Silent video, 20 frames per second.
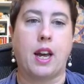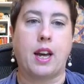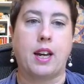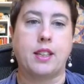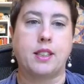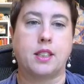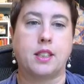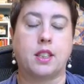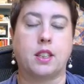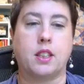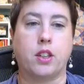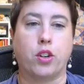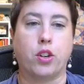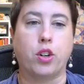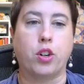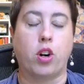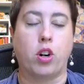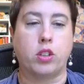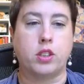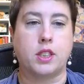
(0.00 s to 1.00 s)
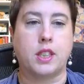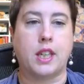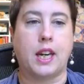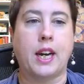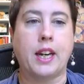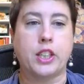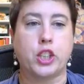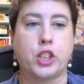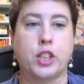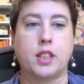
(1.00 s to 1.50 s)
has clear calls to
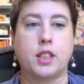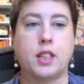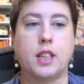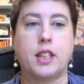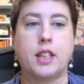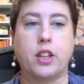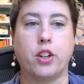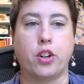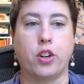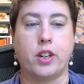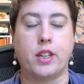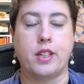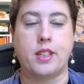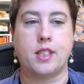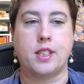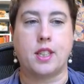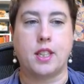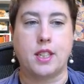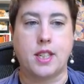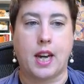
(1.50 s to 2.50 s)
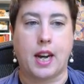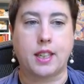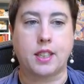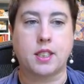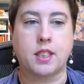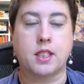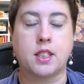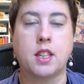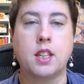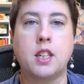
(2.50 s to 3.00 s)
action. Here is the
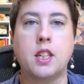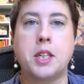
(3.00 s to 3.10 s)
text.